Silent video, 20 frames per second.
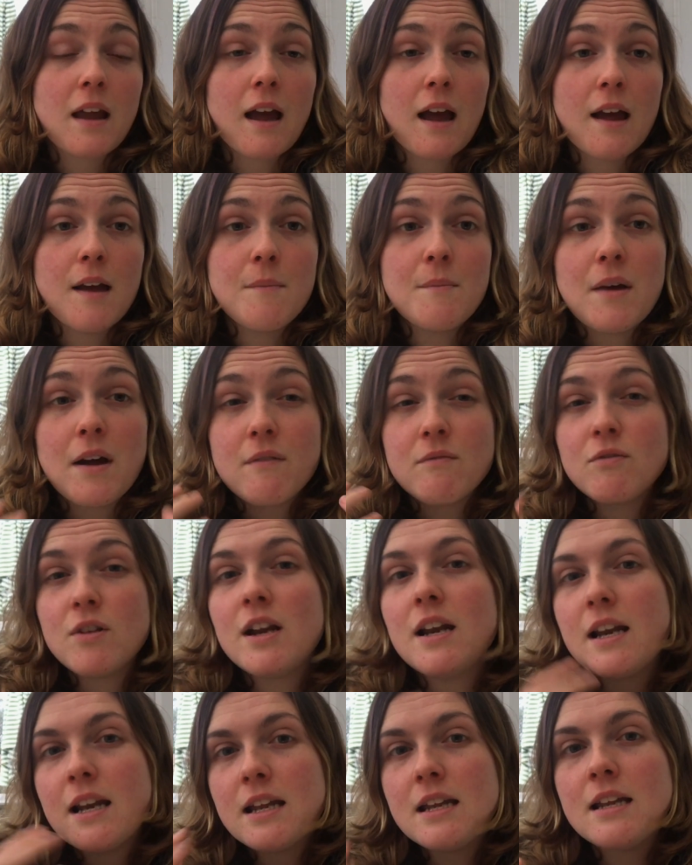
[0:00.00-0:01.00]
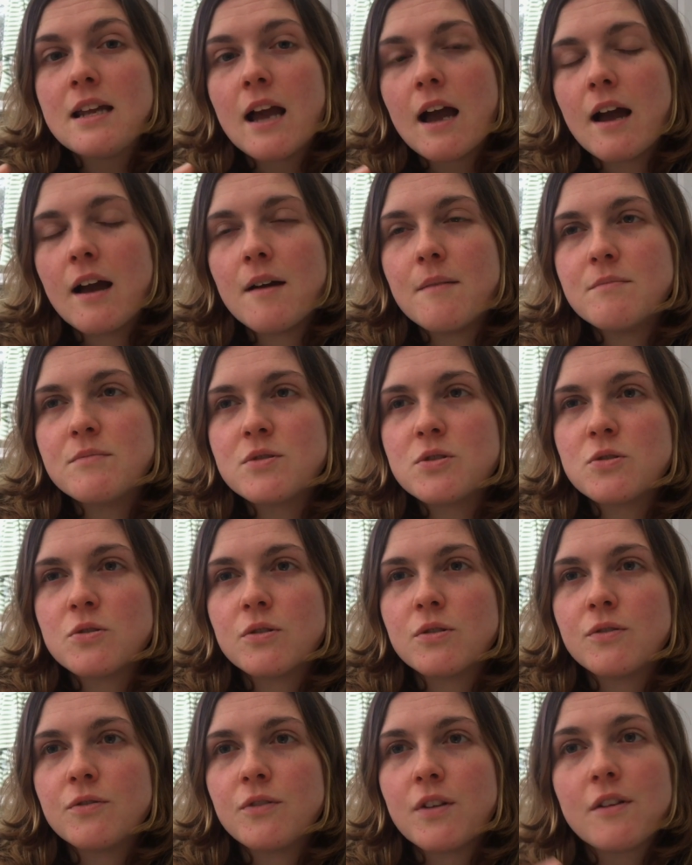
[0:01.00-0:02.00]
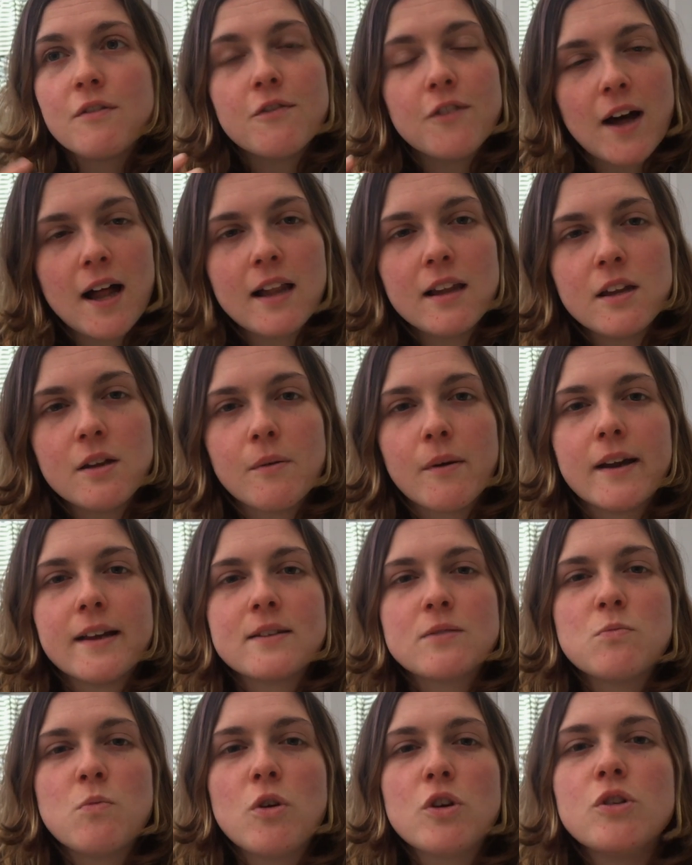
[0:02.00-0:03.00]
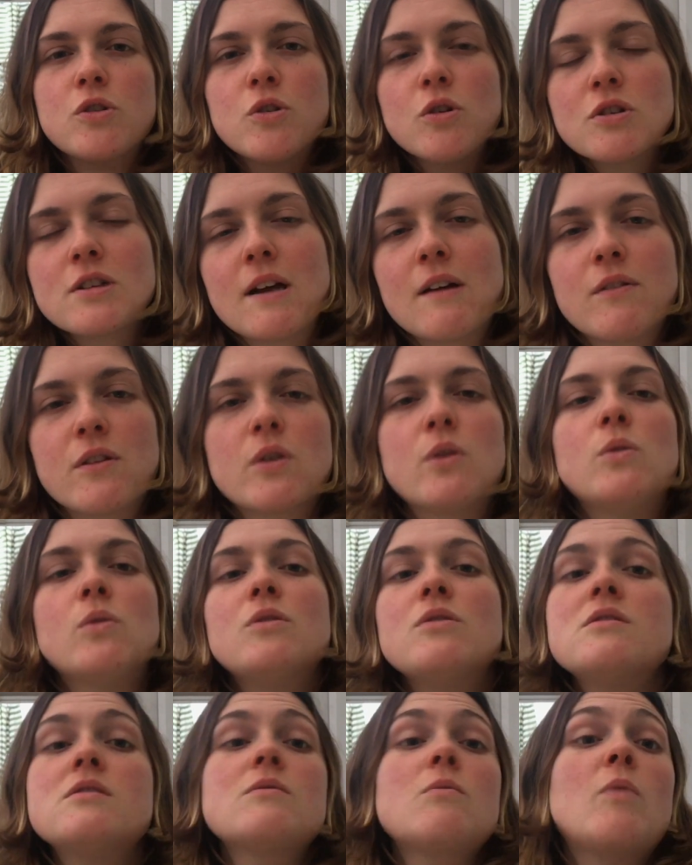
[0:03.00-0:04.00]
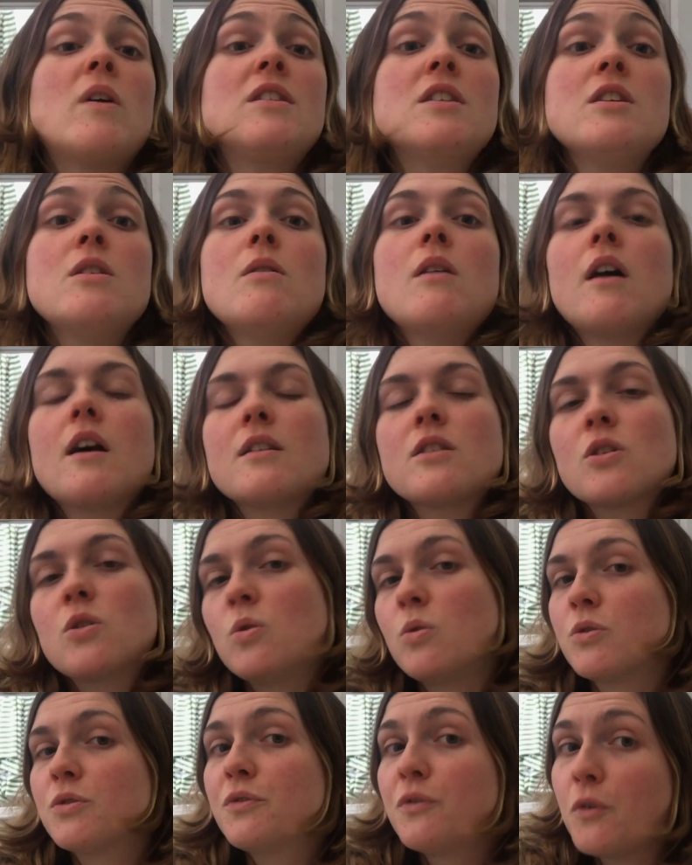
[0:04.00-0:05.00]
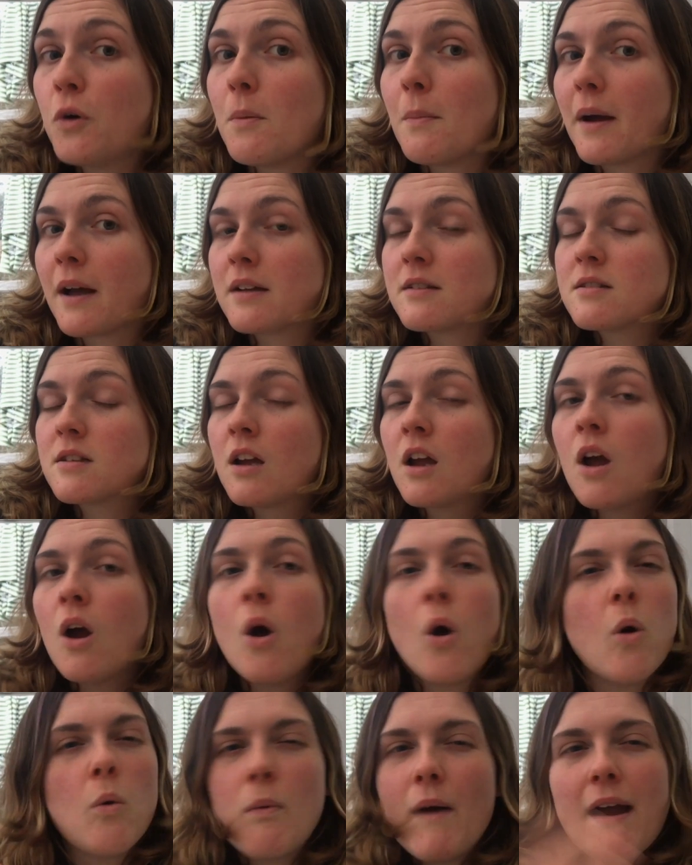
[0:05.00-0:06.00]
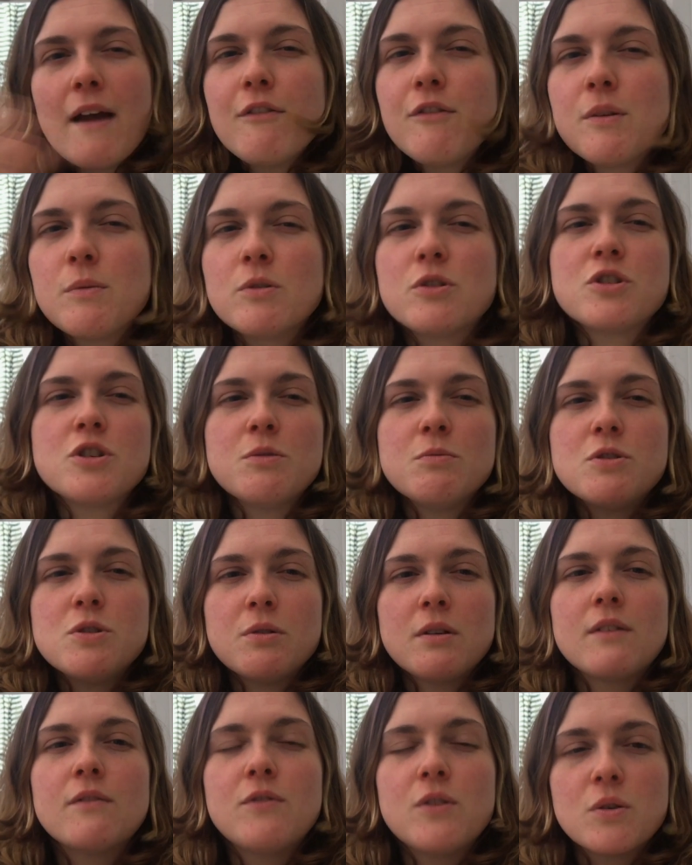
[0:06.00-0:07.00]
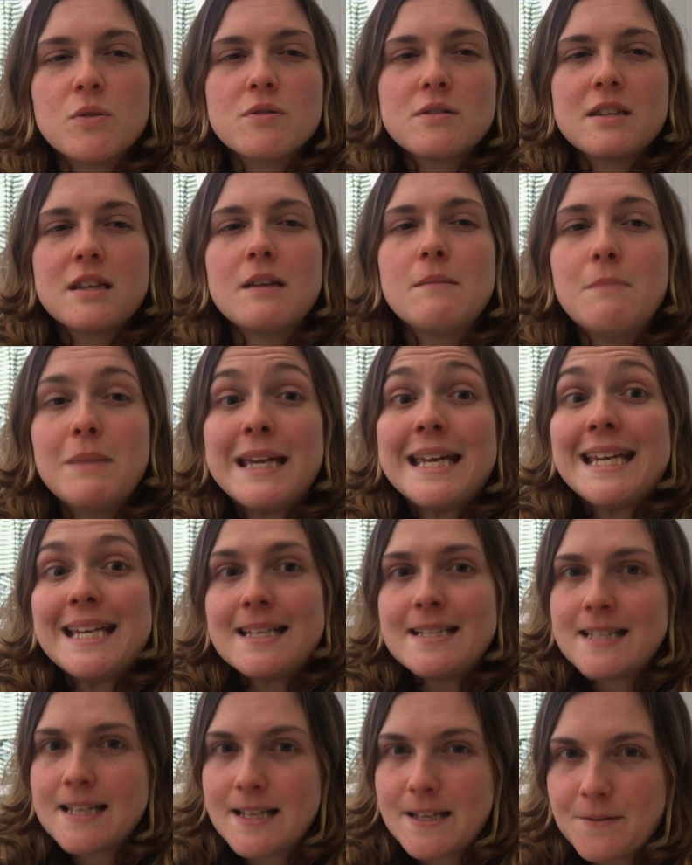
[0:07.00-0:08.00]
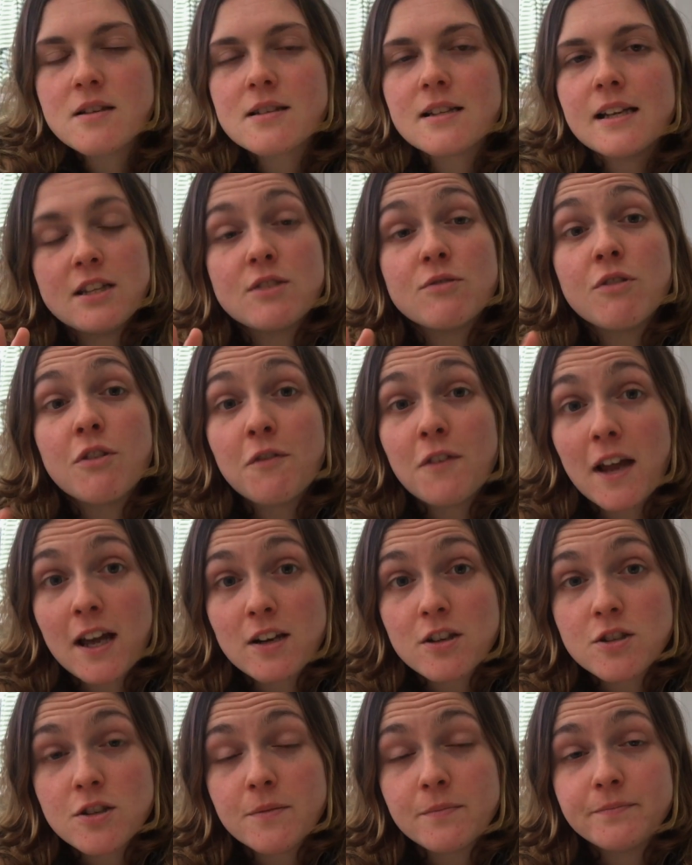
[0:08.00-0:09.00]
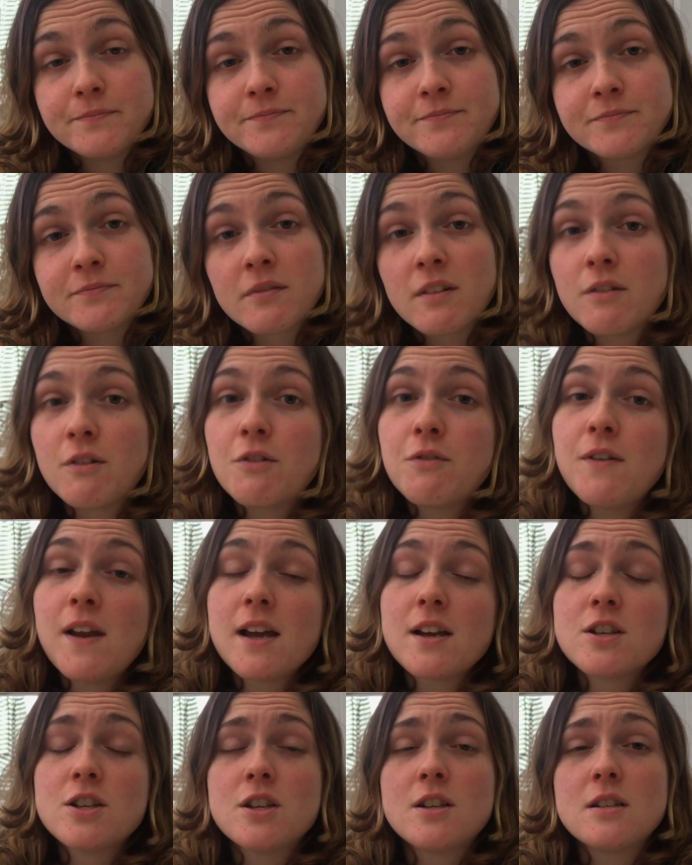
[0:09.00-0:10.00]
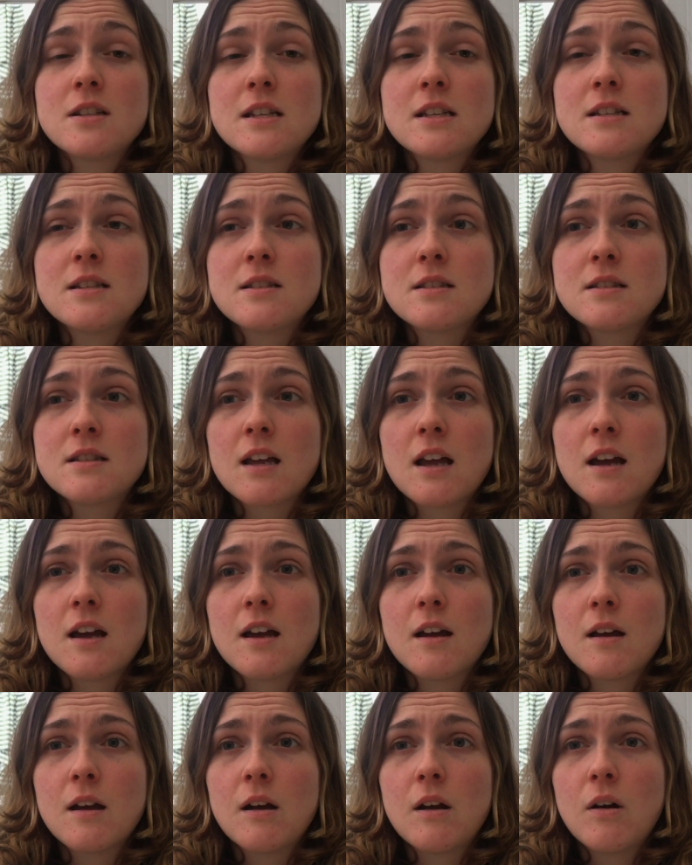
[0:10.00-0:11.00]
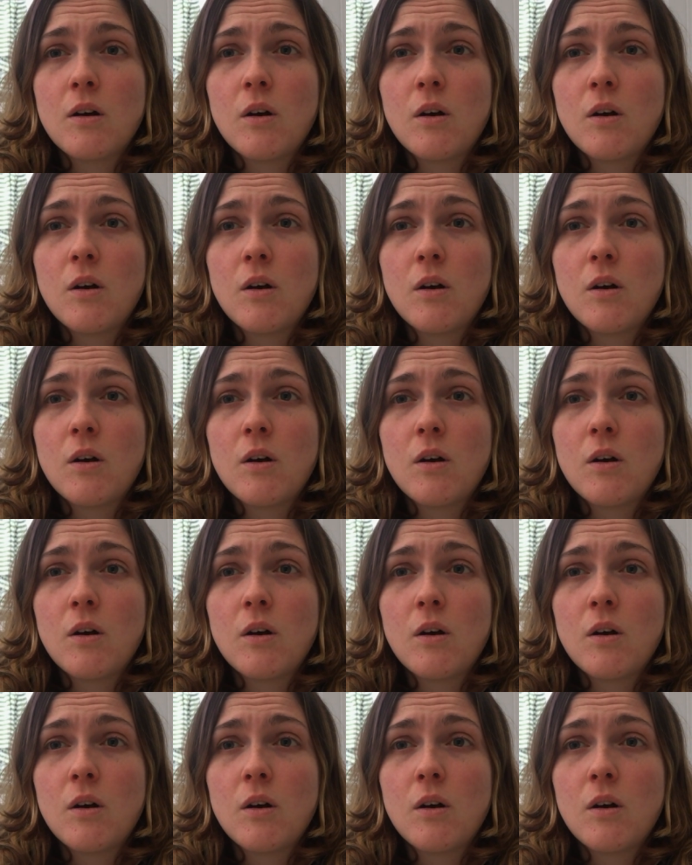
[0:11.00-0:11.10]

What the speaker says: And really sort of evaluate what you got out of the course, whether you like the course format or whatever it was you were doing for your CPD. Next is reflection. Reflection is a